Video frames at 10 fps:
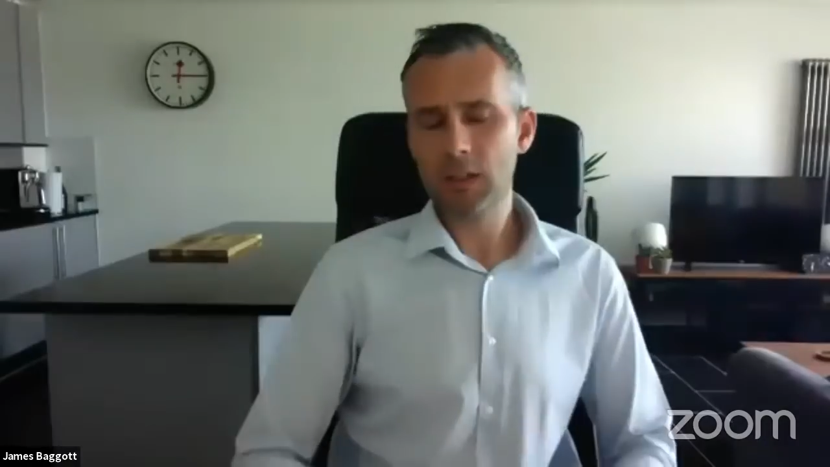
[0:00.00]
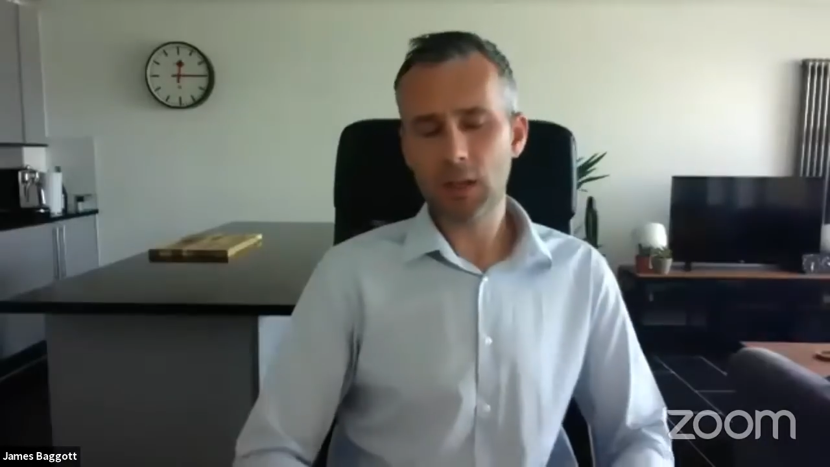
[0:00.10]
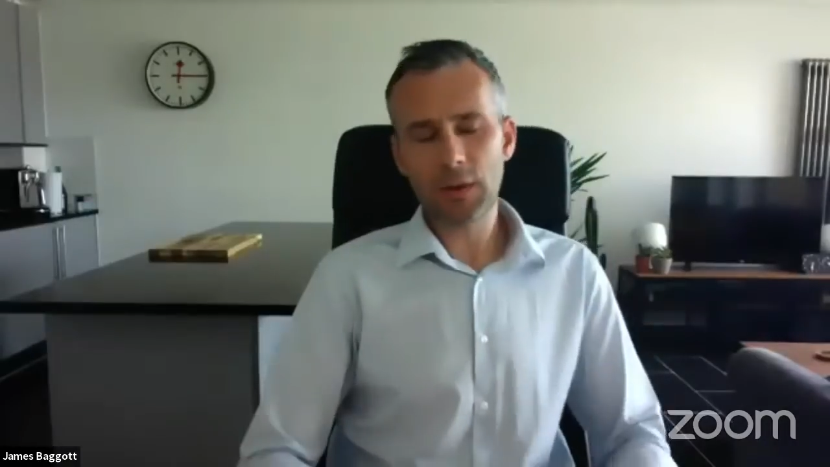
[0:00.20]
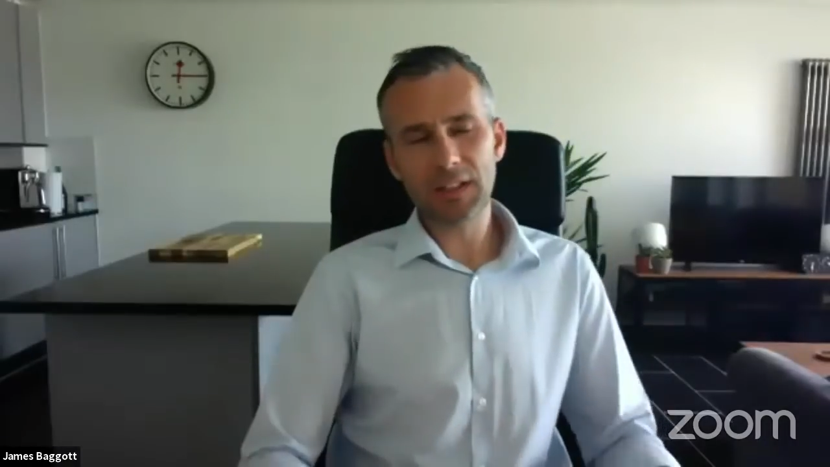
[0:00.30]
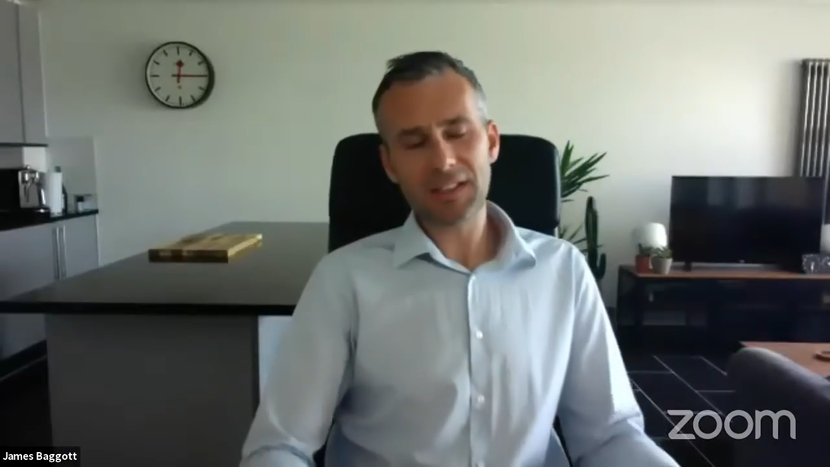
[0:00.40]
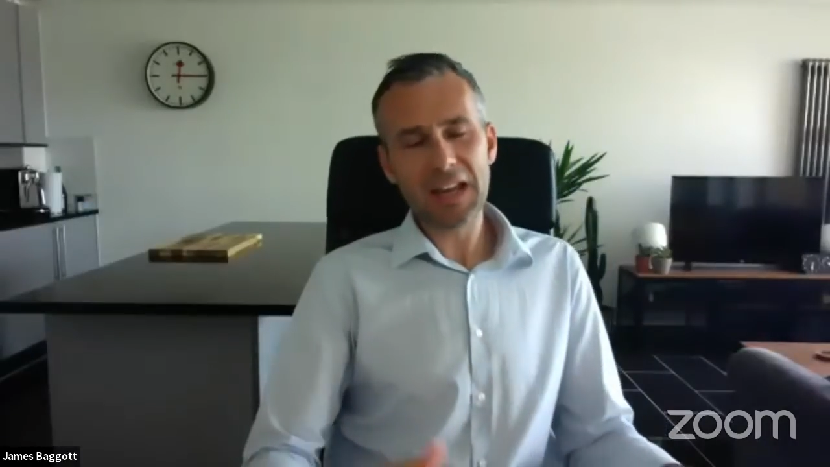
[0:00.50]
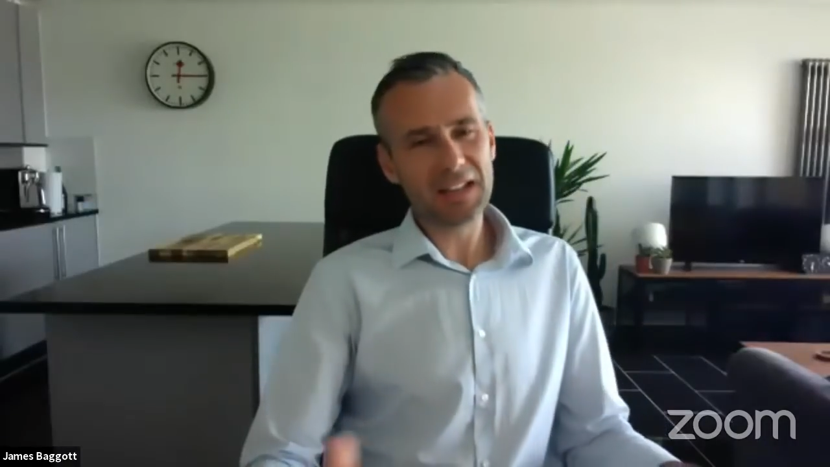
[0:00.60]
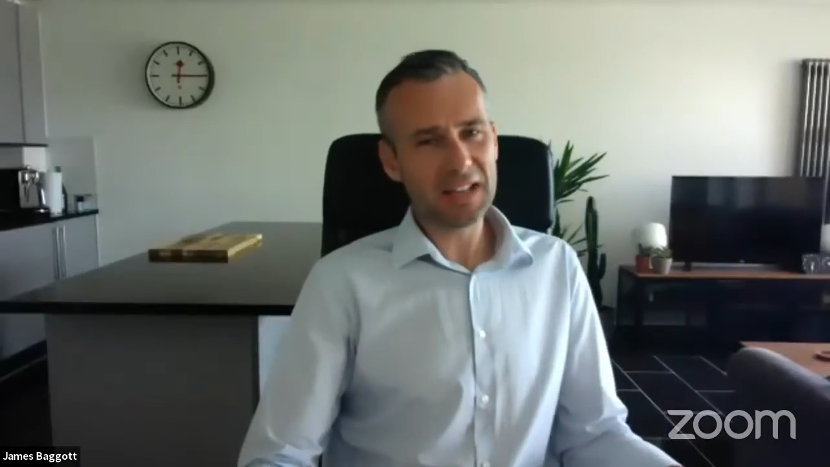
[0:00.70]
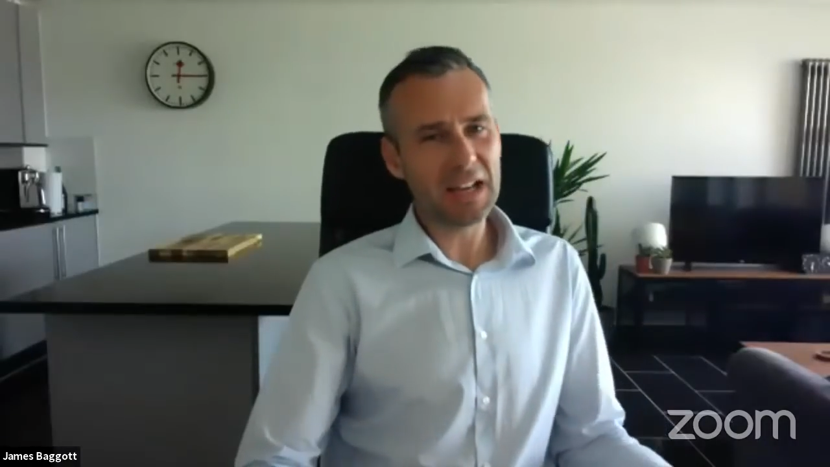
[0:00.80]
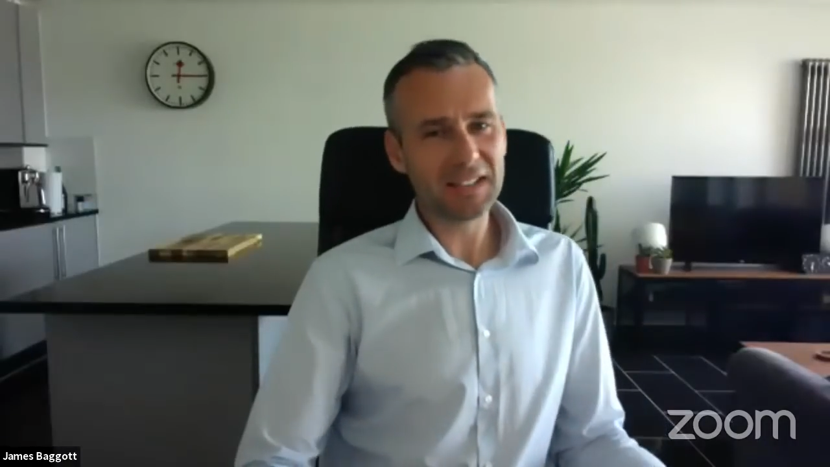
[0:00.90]
So it
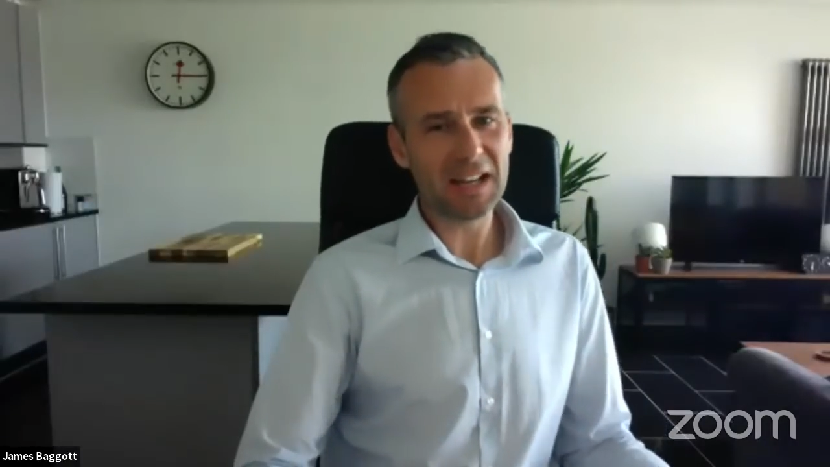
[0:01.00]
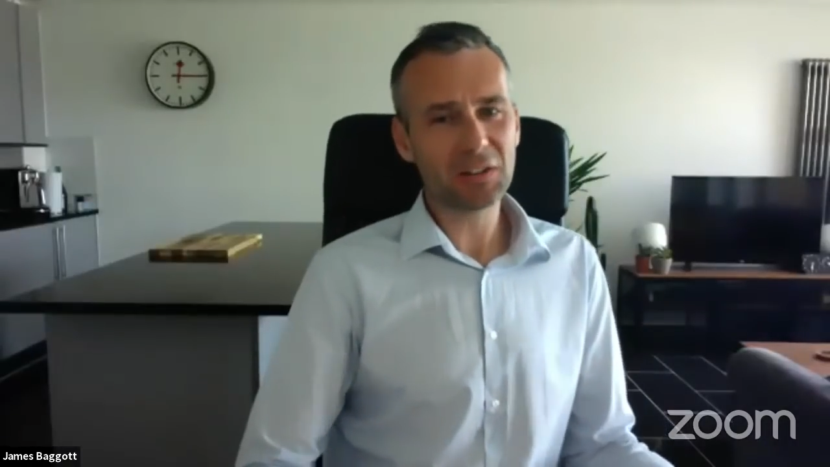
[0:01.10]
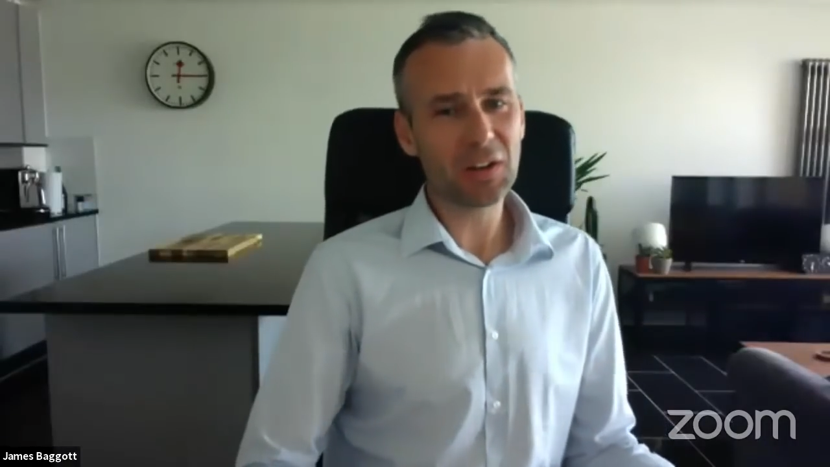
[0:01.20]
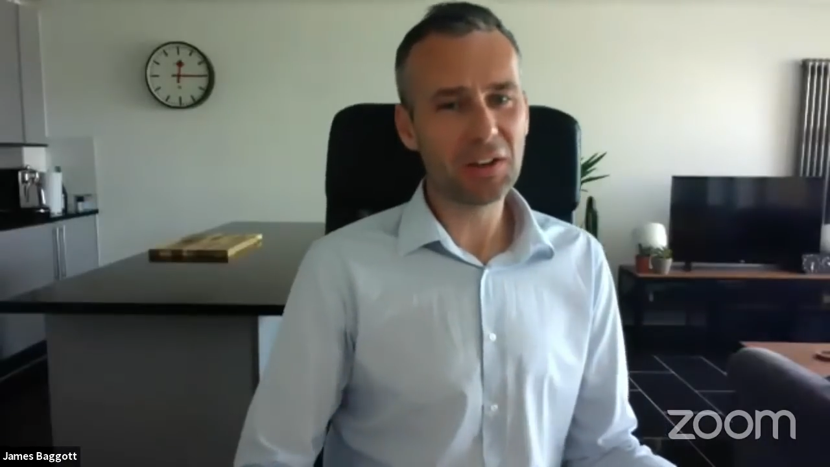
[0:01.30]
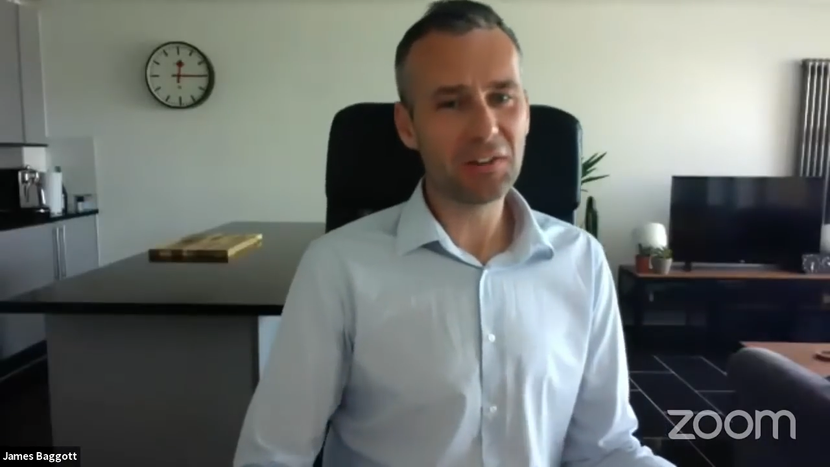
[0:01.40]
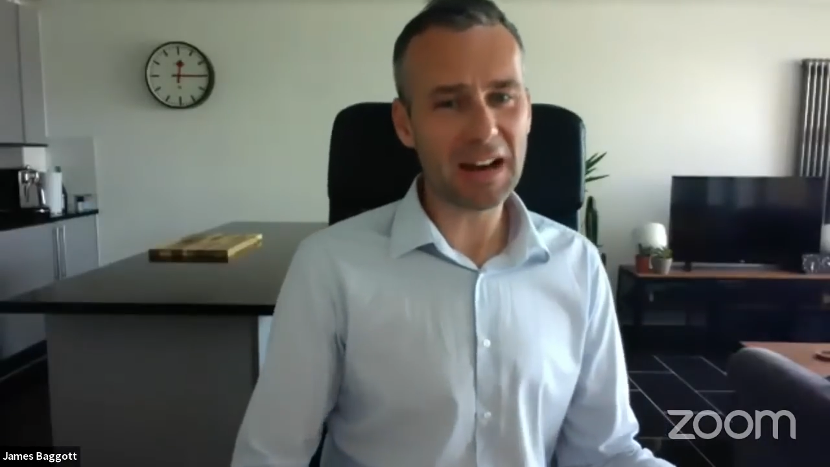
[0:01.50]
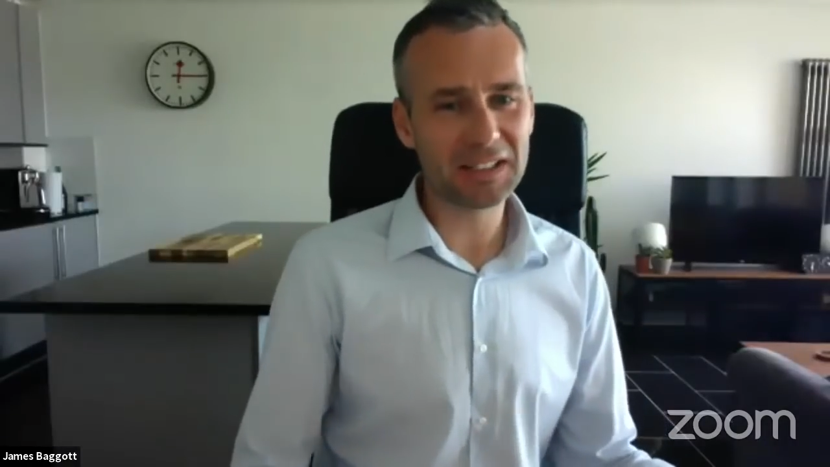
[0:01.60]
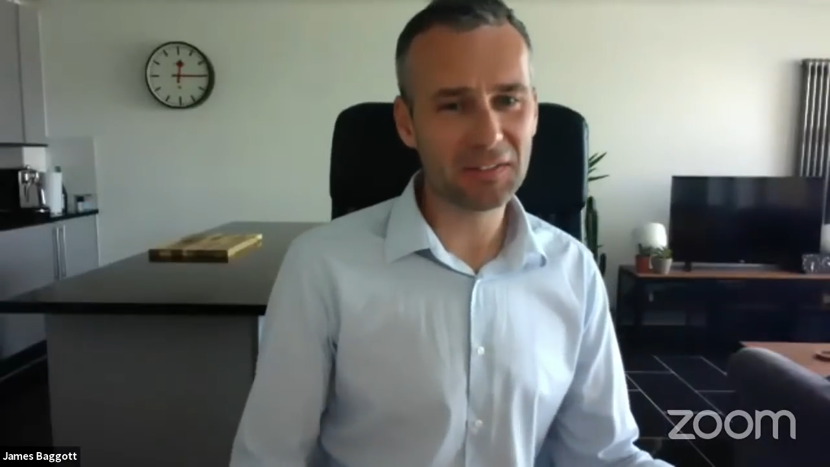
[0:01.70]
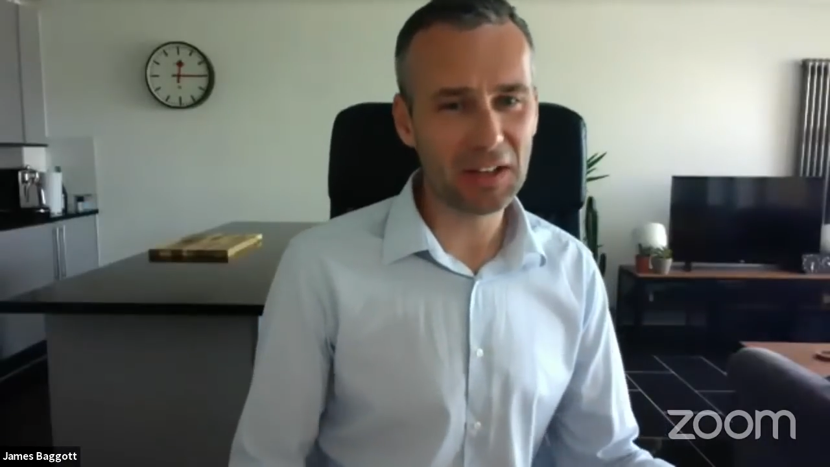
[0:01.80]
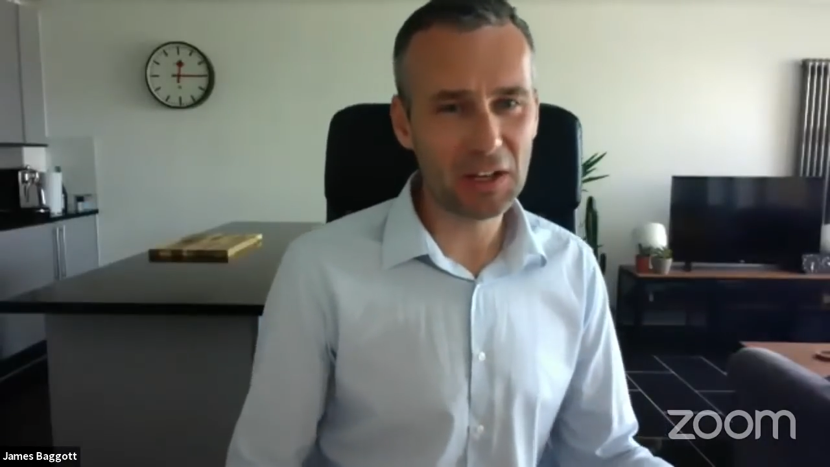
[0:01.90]
sounds like you're
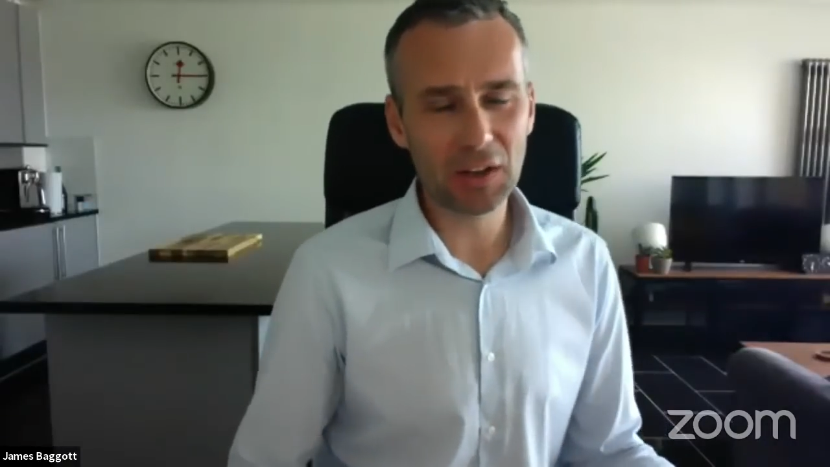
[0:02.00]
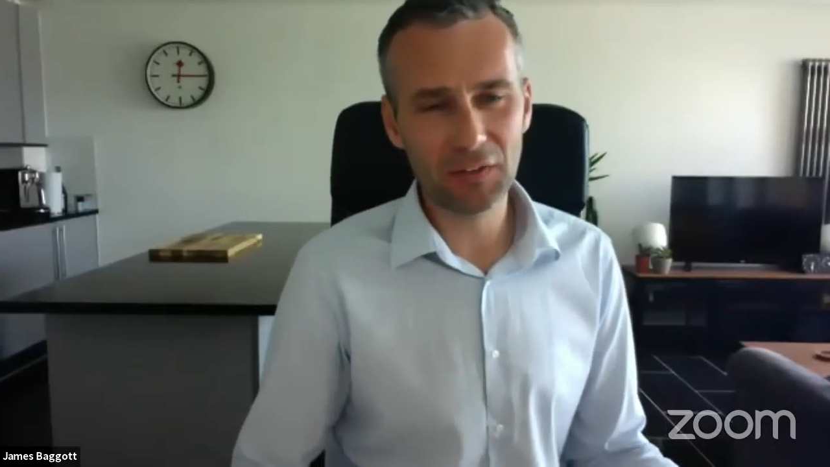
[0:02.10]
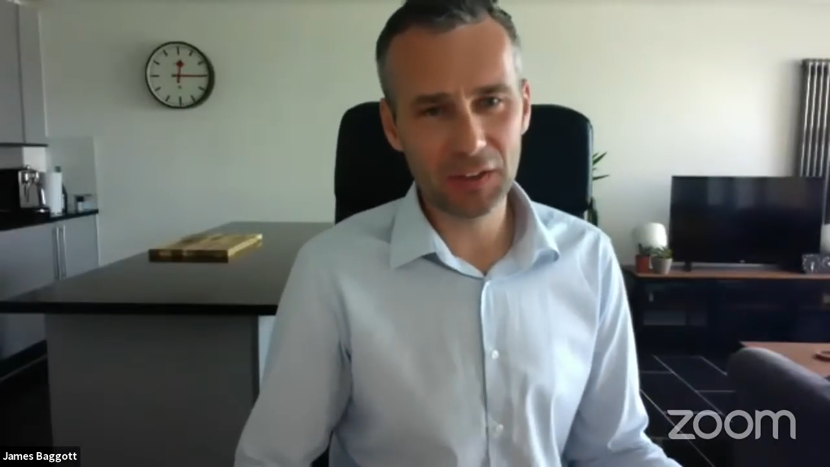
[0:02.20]
actively looking